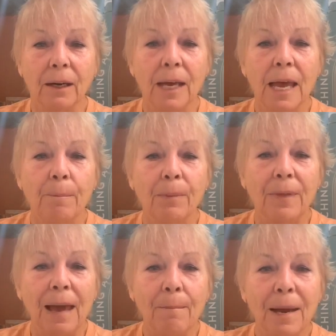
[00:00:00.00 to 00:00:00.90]
But
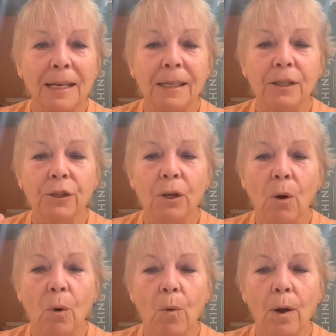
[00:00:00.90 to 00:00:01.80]
that makes it
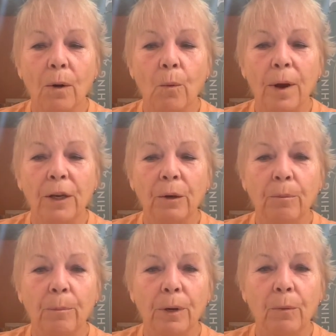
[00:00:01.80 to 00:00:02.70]
so when you
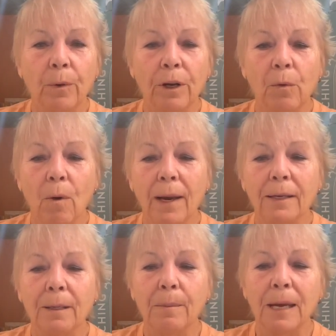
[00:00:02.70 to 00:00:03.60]
put it where you want it
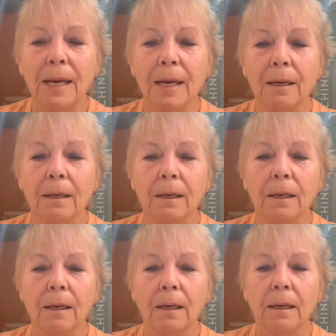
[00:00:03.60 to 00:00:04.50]
to be
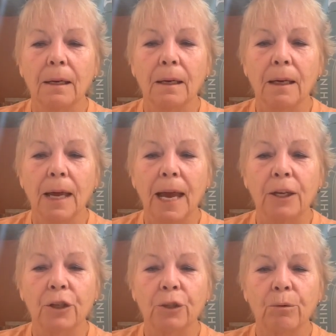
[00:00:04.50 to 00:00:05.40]
and you
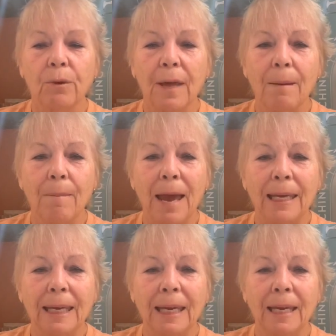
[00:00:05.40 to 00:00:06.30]
screw that back
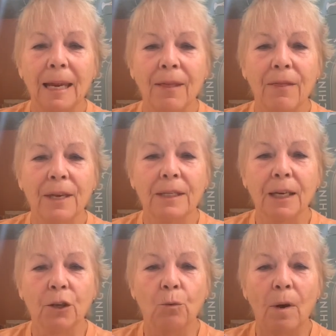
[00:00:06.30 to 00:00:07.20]
in, this
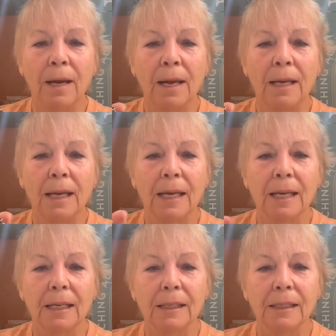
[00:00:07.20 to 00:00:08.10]
is one
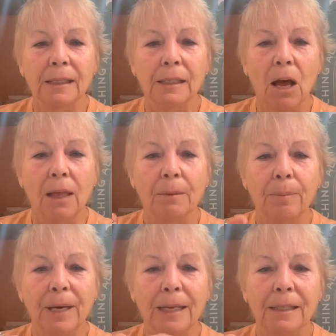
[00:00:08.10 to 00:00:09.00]
solid
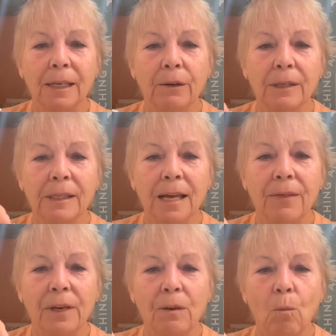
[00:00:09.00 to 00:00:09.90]
piece. There is
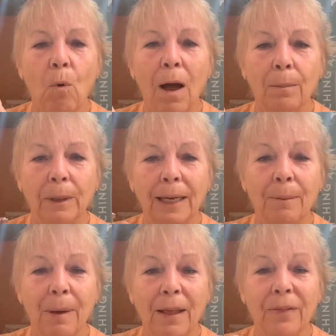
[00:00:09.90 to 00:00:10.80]
nothing wobbly
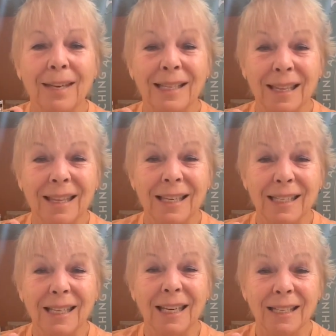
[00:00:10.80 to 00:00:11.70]
about this. This
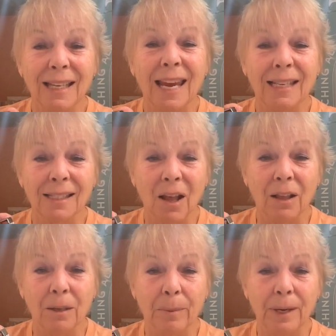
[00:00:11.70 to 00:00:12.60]
is a
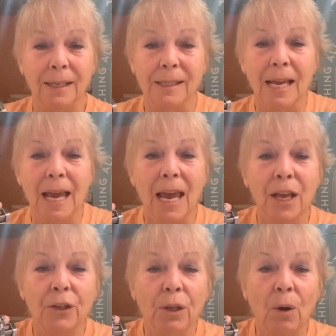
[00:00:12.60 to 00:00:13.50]
solid piece.
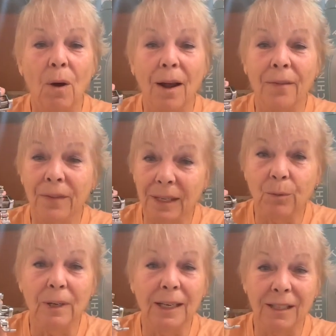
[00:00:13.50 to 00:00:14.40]
So this
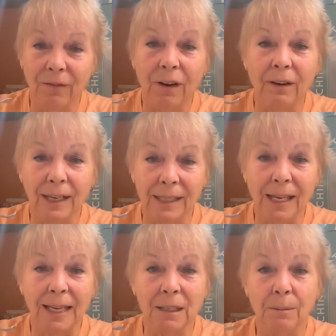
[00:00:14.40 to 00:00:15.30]
one is very
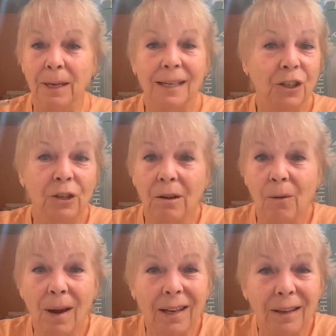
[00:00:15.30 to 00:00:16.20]
exciting to me because you know
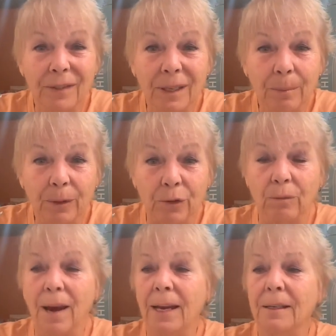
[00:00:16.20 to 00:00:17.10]
I love zippers,
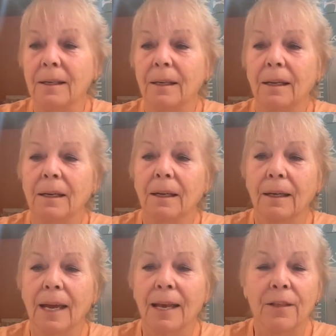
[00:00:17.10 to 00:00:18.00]
right?
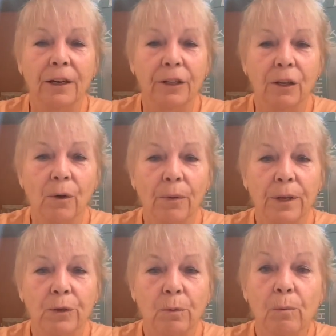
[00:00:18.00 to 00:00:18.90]
And there you go.
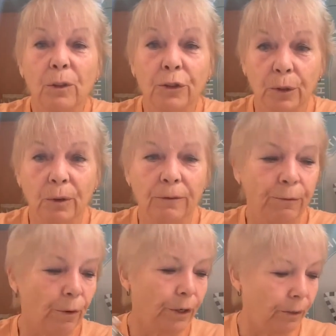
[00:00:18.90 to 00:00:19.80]
This one will do it
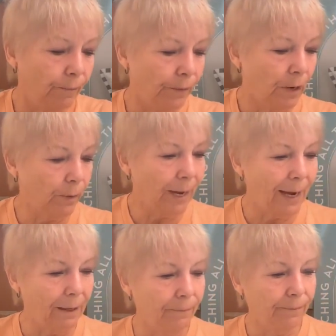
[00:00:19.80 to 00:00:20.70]
for you.
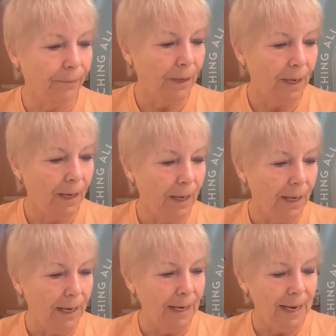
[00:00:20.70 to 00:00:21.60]
Okay.
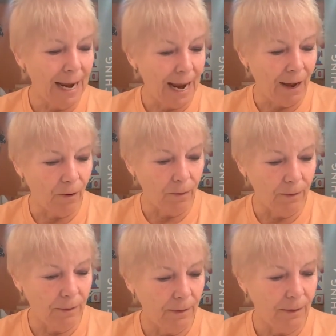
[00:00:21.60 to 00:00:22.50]
Now
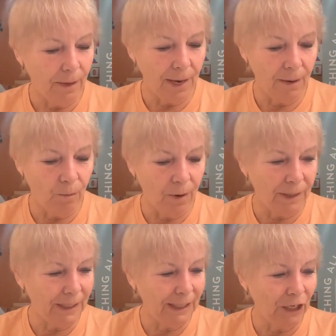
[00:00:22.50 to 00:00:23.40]
I want
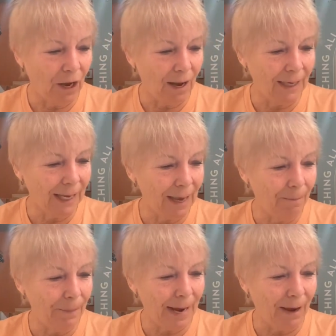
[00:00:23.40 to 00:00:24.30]
to talk
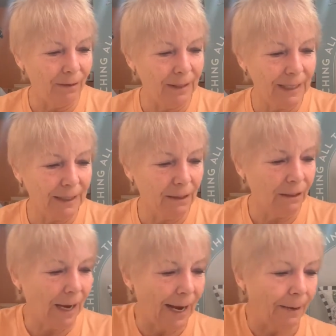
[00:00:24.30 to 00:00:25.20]
about this little
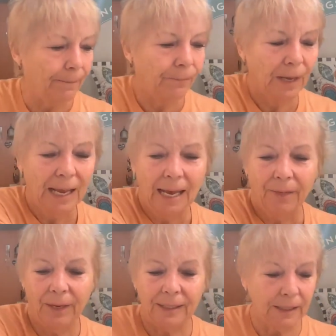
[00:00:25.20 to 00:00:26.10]
guy.
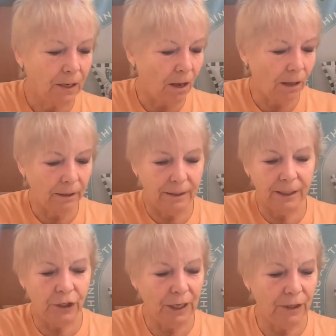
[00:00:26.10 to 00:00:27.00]
This is called the
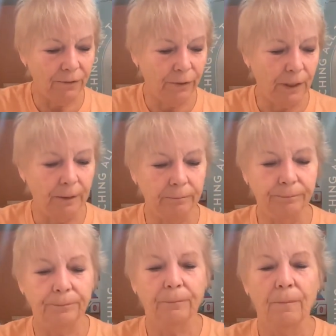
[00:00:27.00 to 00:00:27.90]
jeans foot
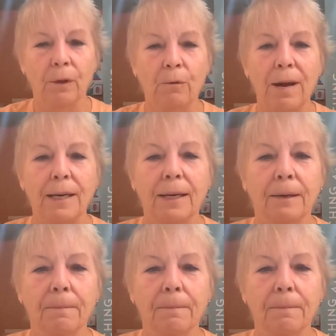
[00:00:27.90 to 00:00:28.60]
right here.